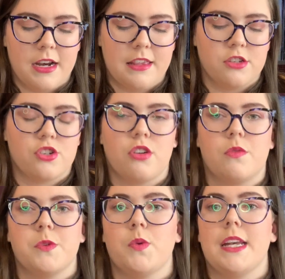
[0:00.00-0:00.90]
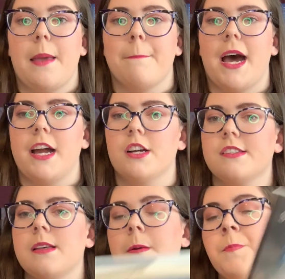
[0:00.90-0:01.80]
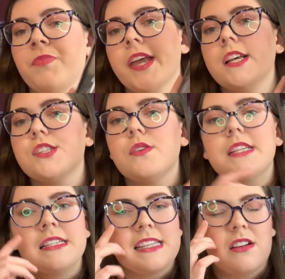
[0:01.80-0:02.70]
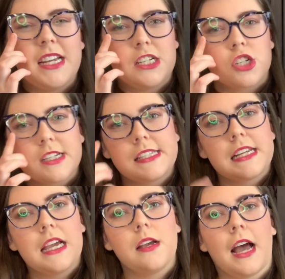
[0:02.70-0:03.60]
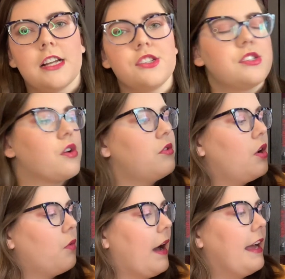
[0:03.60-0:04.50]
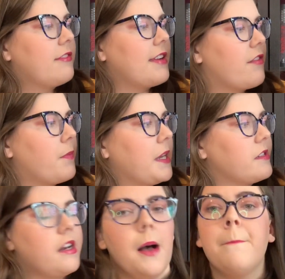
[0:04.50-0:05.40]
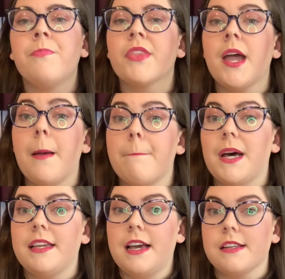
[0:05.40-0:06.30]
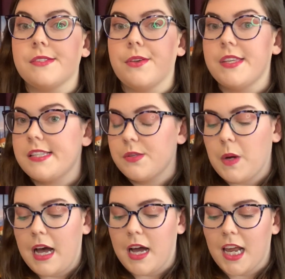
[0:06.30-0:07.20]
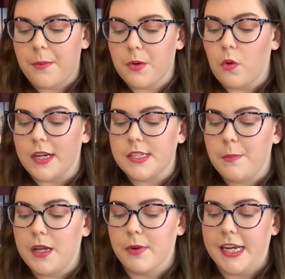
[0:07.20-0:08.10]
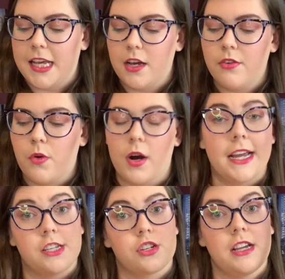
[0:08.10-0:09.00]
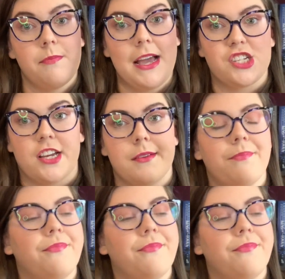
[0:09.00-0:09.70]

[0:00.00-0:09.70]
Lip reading: in the struggle between empires. So it does sound interesting. I just don't know why I've never picked it up. But yeah, so this is what I am going to be reading for History of Magic.